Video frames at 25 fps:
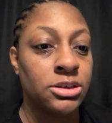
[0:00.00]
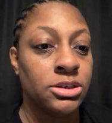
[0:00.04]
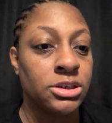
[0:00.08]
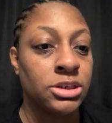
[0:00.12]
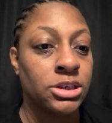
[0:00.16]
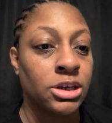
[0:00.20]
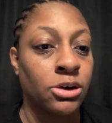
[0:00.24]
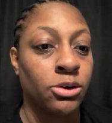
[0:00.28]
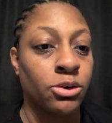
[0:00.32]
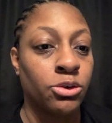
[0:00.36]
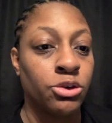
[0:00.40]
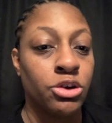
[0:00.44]

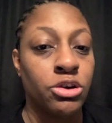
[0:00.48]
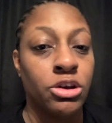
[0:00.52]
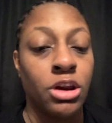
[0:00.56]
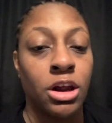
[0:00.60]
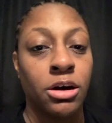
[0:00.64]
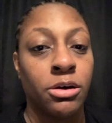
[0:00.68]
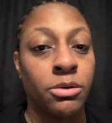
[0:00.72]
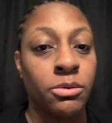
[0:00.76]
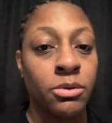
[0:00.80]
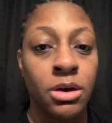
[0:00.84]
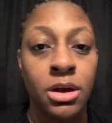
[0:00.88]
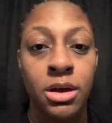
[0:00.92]

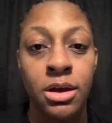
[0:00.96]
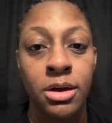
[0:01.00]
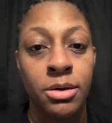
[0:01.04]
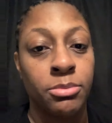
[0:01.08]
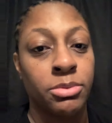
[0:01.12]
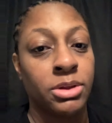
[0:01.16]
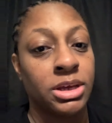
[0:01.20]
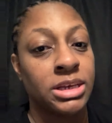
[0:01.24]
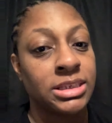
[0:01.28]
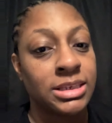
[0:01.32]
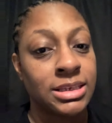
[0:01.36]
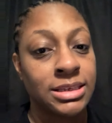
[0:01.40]
So
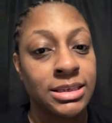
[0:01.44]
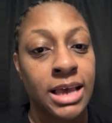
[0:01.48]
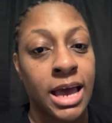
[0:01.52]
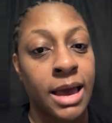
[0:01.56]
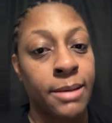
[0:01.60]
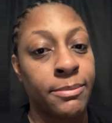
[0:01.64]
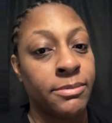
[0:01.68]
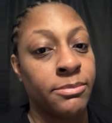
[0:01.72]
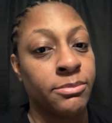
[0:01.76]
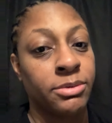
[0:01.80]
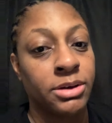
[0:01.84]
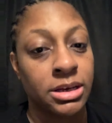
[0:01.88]
blessings
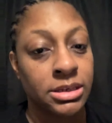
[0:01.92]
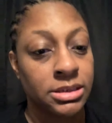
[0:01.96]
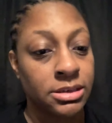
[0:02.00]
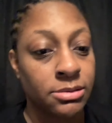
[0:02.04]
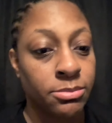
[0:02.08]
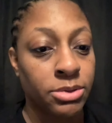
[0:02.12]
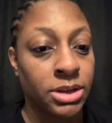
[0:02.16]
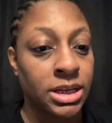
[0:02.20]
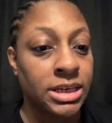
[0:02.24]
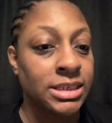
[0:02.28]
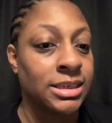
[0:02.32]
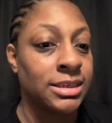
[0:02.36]
happen because of
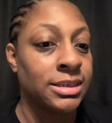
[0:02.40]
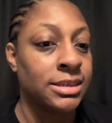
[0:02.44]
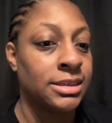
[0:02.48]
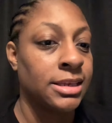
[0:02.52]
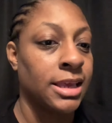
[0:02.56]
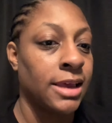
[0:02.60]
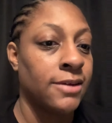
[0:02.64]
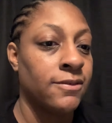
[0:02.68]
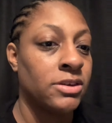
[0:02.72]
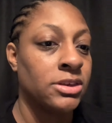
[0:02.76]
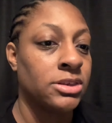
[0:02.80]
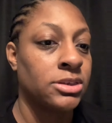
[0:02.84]
blessings
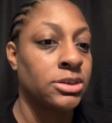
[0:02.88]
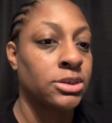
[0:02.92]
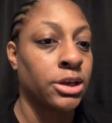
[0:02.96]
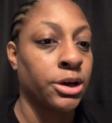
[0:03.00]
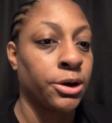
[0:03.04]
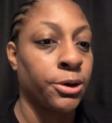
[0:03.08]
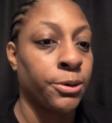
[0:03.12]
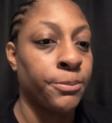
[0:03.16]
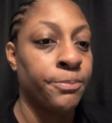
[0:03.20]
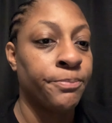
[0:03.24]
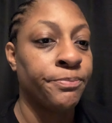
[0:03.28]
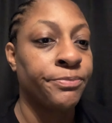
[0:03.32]
given.
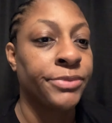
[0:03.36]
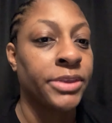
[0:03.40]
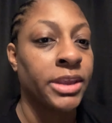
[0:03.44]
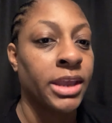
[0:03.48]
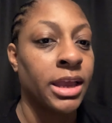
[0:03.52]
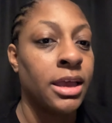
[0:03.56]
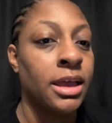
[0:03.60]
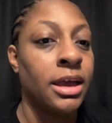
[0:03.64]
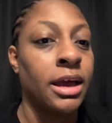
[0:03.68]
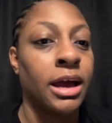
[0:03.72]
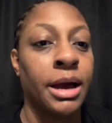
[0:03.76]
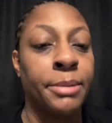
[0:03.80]
So
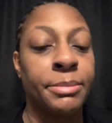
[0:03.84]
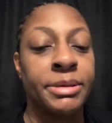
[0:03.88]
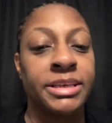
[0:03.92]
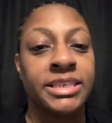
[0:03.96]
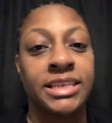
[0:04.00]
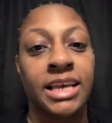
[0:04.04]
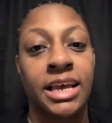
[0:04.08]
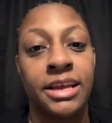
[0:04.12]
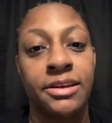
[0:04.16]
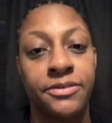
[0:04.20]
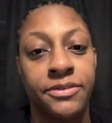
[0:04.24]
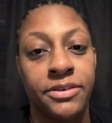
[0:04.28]
I'm
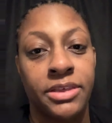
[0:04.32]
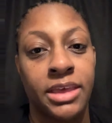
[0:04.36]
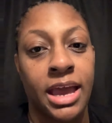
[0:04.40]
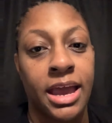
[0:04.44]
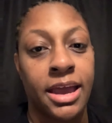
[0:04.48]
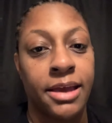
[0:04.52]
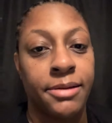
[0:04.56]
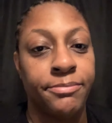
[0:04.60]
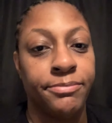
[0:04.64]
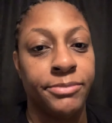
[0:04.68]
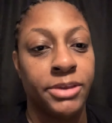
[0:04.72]
excited for that.